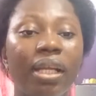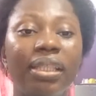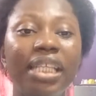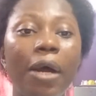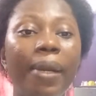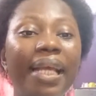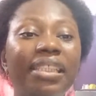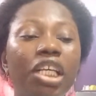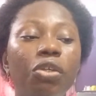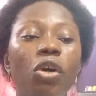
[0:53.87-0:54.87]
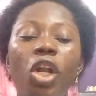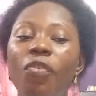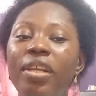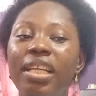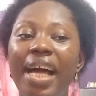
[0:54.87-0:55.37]
Now let's say you
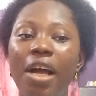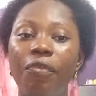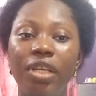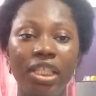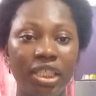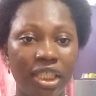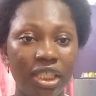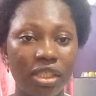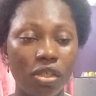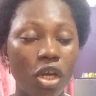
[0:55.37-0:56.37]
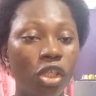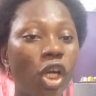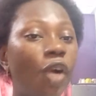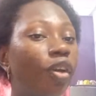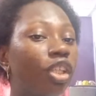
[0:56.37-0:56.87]
already have a niche or you
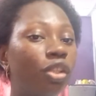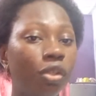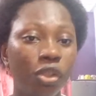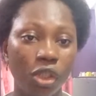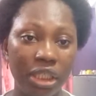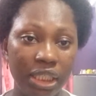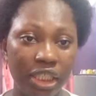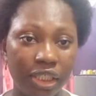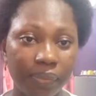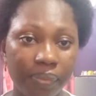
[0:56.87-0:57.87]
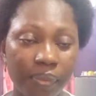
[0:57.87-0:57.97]
already know your niche.